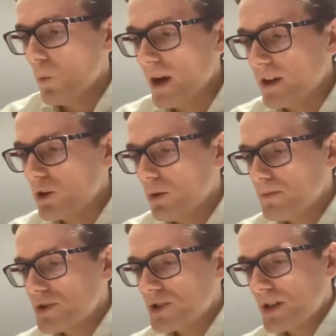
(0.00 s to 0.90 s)
When it
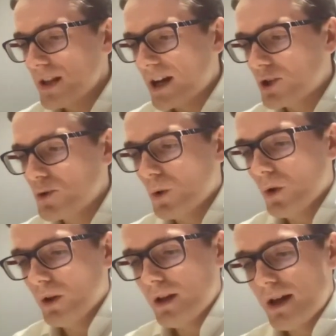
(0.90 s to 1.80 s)
comes to the
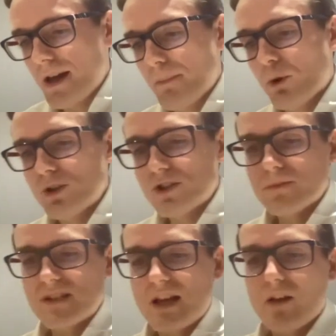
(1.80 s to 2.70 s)
actual points
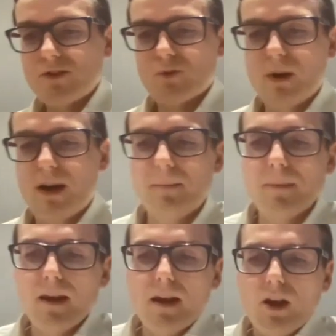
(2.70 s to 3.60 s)
themselves as well,
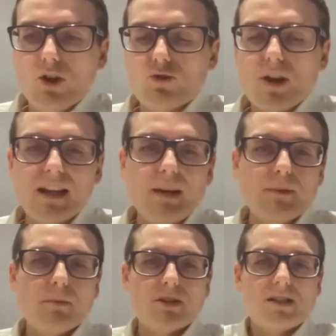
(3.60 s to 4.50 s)
try and keep
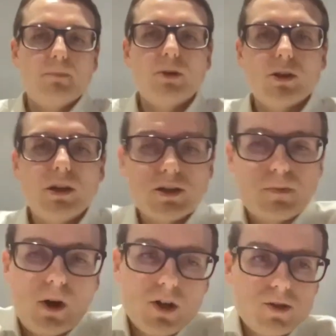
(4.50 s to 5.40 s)
them as simple as
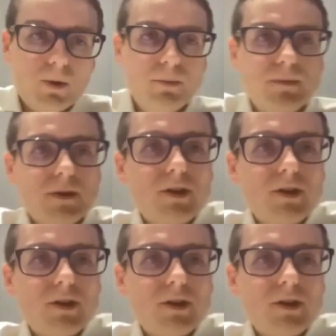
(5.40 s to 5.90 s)
possible.